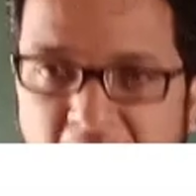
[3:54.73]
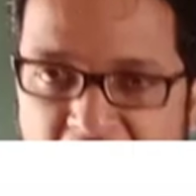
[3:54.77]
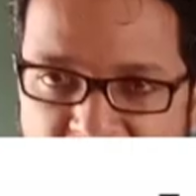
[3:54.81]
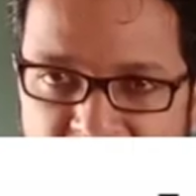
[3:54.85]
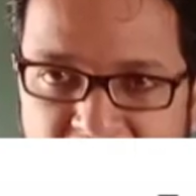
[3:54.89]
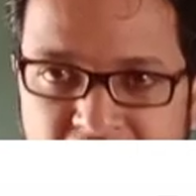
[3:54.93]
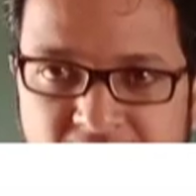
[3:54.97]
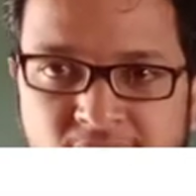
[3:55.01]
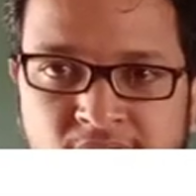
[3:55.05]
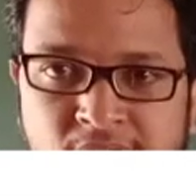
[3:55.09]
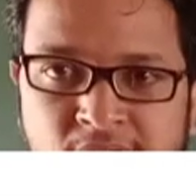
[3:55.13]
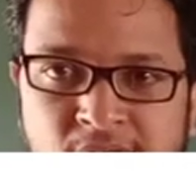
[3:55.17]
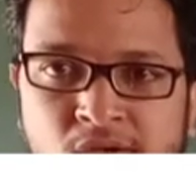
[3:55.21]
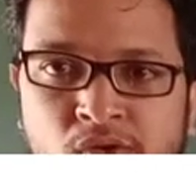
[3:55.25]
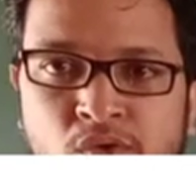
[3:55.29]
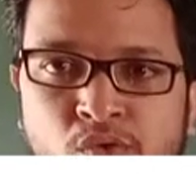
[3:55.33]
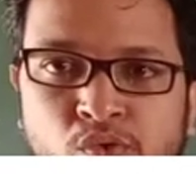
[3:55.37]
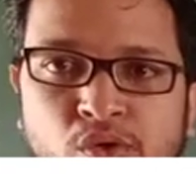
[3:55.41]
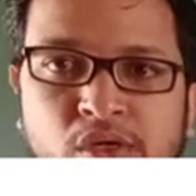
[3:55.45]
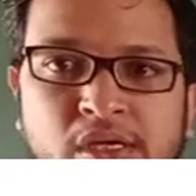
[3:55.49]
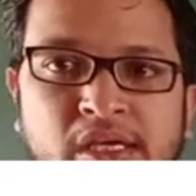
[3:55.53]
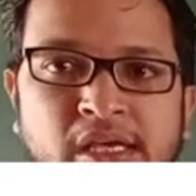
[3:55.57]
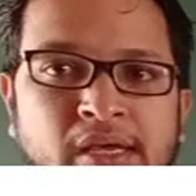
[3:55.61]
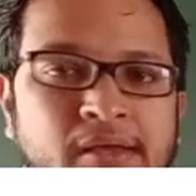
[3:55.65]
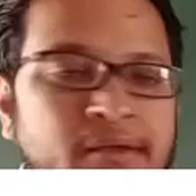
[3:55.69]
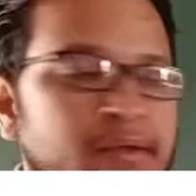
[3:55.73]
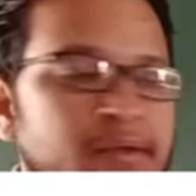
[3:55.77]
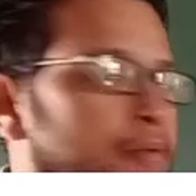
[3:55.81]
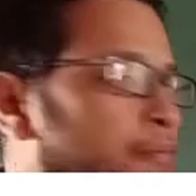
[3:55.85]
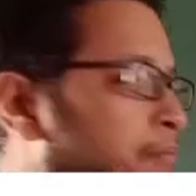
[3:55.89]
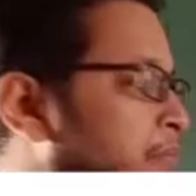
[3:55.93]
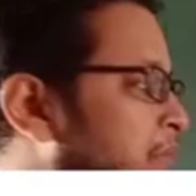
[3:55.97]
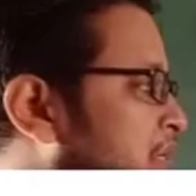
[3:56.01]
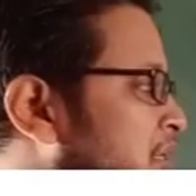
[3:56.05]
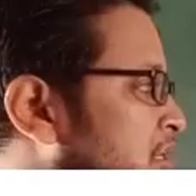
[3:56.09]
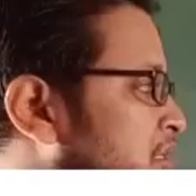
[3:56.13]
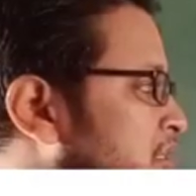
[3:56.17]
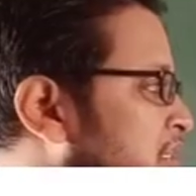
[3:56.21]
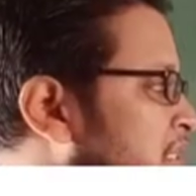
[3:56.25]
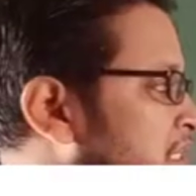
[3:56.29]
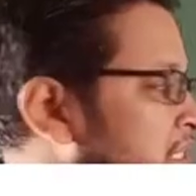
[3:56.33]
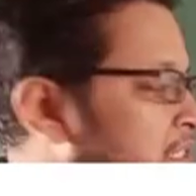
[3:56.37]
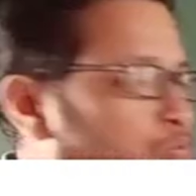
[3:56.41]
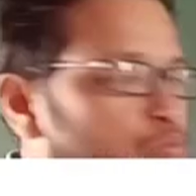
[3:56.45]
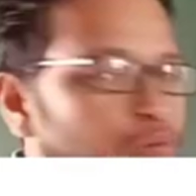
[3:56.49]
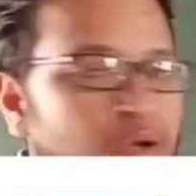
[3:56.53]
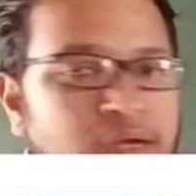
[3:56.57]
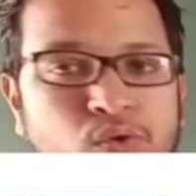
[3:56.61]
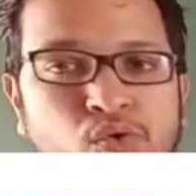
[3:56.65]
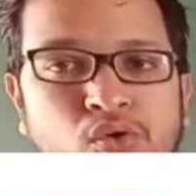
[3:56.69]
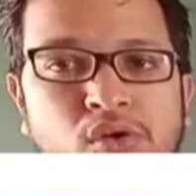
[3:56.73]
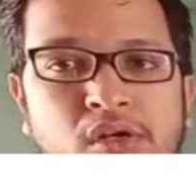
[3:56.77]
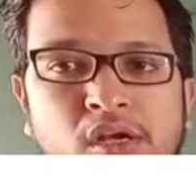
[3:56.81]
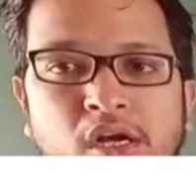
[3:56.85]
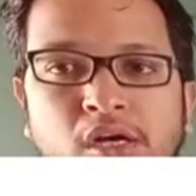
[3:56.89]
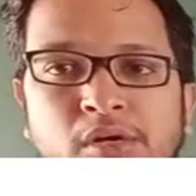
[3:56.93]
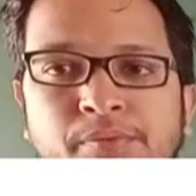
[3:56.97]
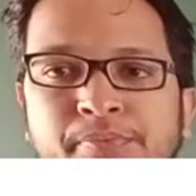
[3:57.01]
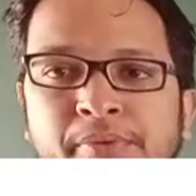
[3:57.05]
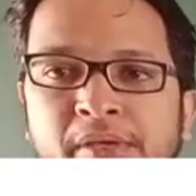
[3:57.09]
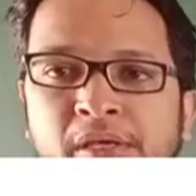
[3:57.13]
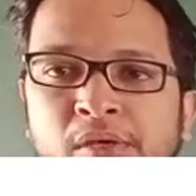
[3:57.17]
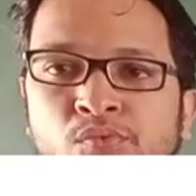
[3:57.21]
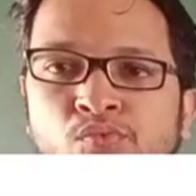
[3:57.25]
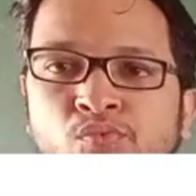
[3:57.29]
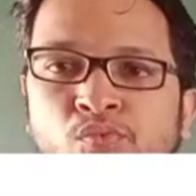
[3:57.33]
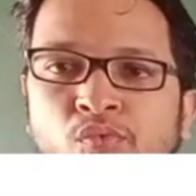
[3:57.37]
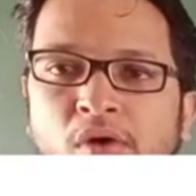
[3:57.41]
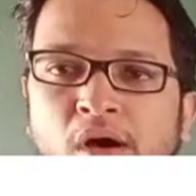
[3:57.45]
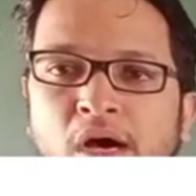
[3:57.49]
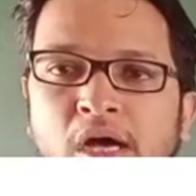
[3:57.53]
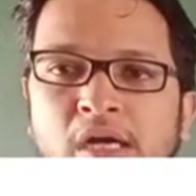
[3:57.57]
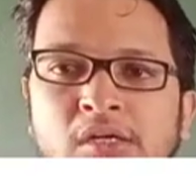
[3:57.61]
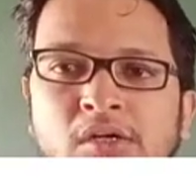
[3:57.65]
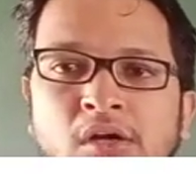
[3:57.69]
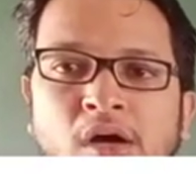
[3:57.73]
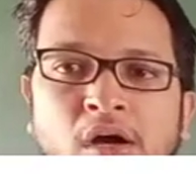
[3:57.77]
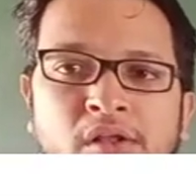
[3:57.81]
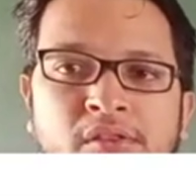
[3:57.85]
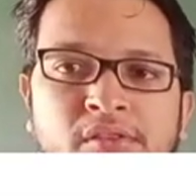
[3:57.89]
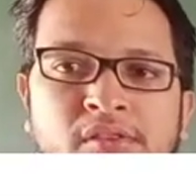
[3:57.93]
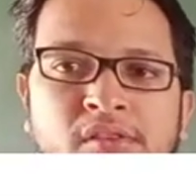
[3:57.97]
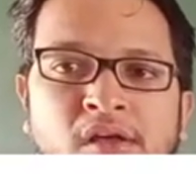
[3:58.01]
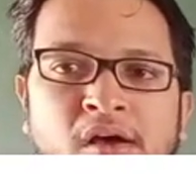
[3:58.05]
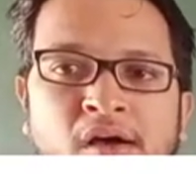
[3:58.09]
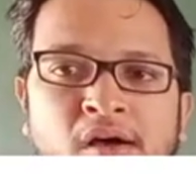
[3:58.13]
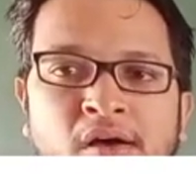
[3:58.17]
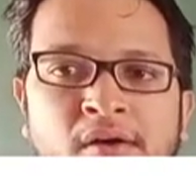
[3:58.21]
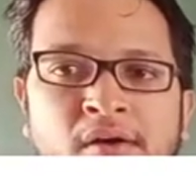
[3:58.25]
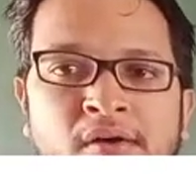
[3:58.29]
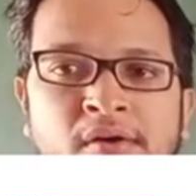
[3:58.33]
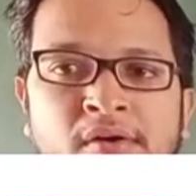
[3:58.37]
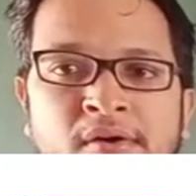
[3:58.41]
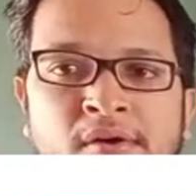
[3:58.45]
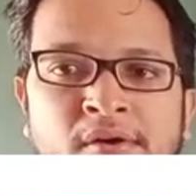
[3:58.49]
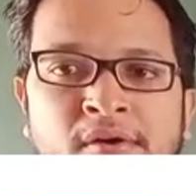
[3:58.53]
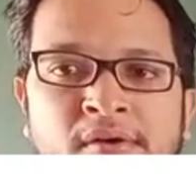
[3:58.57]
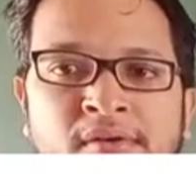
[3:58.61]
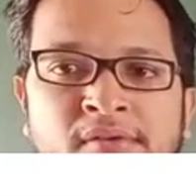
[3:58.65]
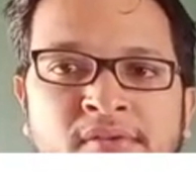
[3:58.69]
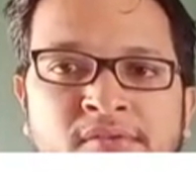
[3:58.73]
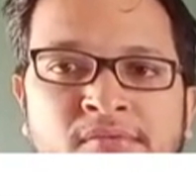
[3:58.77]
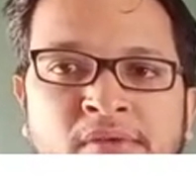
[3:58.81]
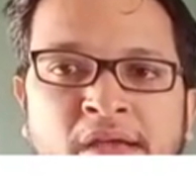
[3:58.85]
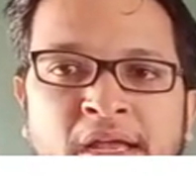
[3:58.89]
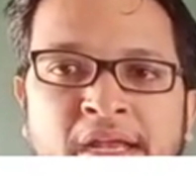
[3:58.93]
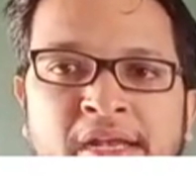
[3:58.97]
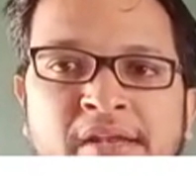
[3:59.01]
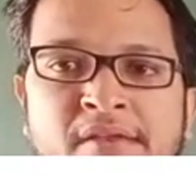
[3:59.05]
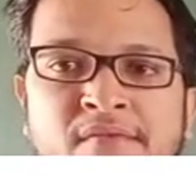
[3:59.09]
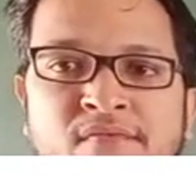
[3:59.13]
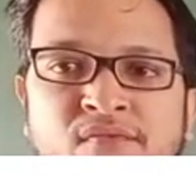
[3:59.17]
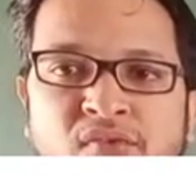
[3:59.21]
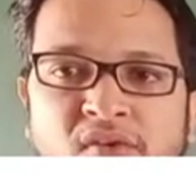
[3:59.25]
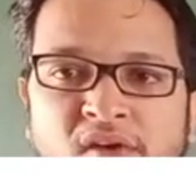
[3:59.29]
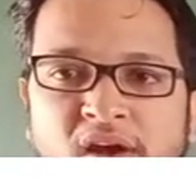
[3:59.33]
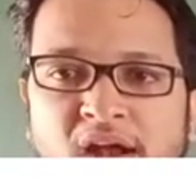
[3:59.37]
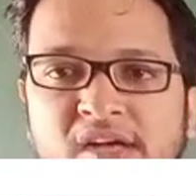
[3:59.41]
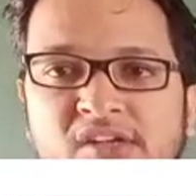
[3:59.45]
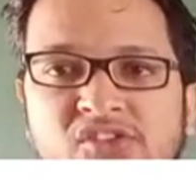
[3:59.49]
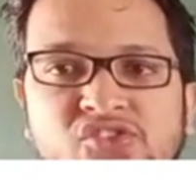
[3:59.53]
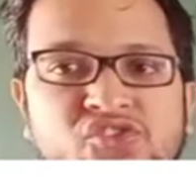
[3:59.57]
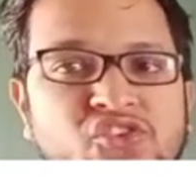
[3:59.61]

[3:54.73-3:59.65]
pad. Okay? Because this one will not be work on the any flat